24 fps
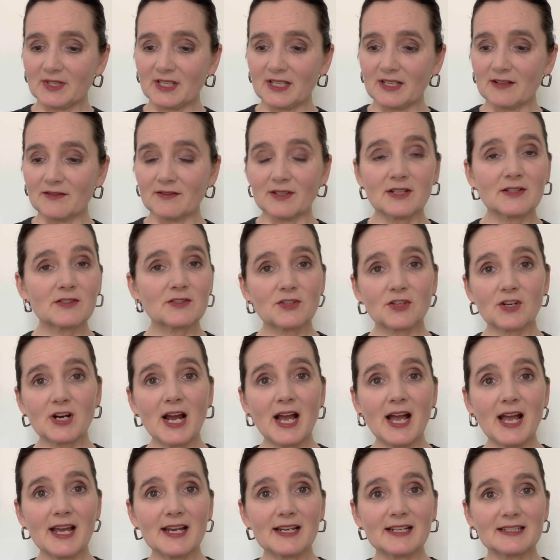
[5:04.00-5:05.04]
give it a
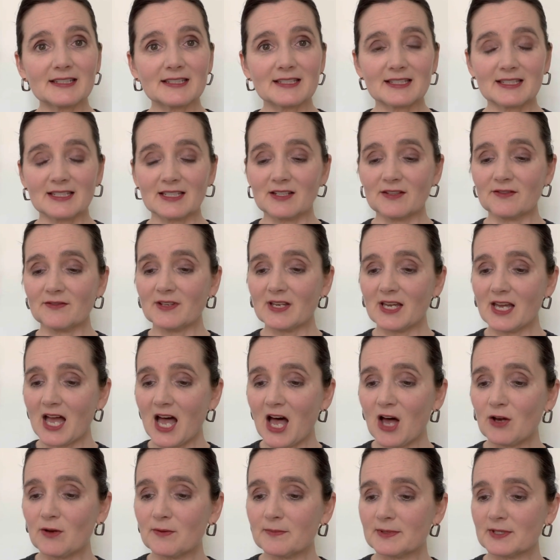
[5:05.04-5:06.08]
try and see if it
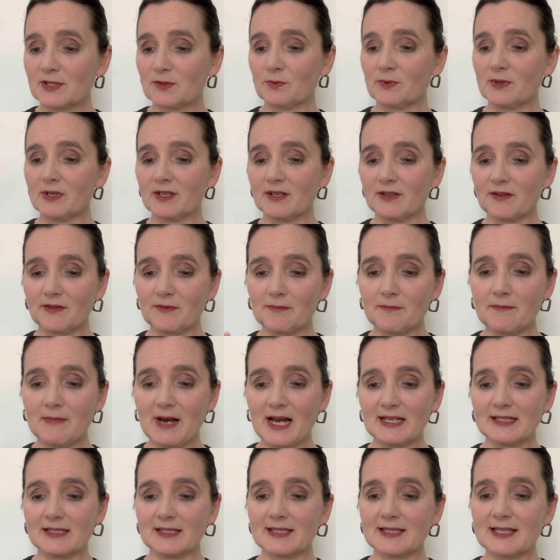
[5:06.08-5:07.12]
helps with
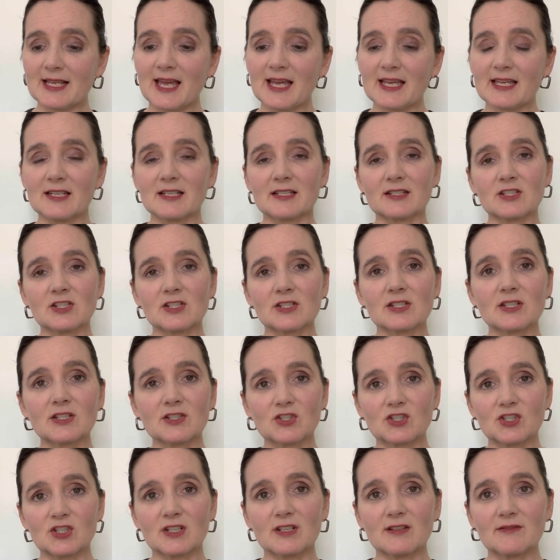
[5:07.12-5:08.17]
mindset and just
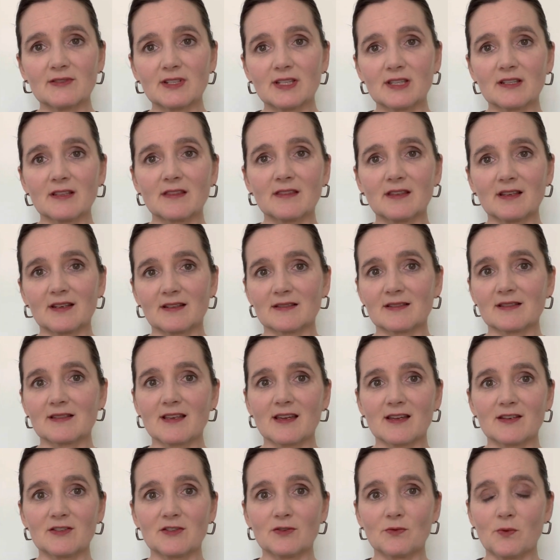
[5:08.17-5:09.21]
achieving the things
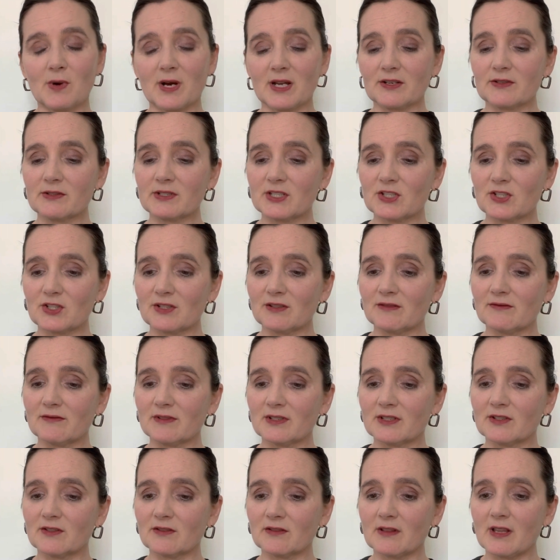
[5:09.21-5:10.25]
that you want to achieve
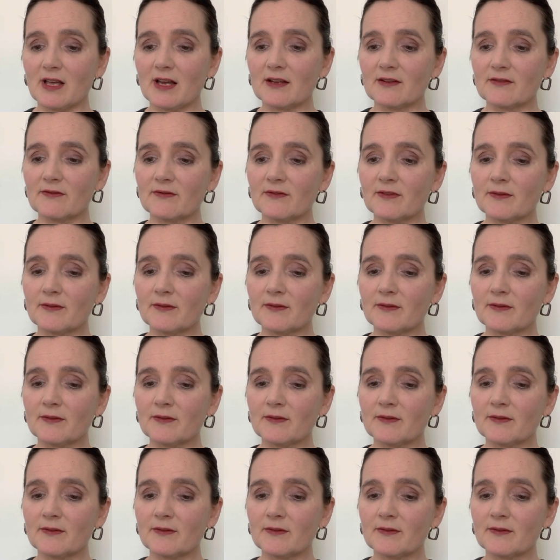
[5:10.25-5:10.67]
in your life.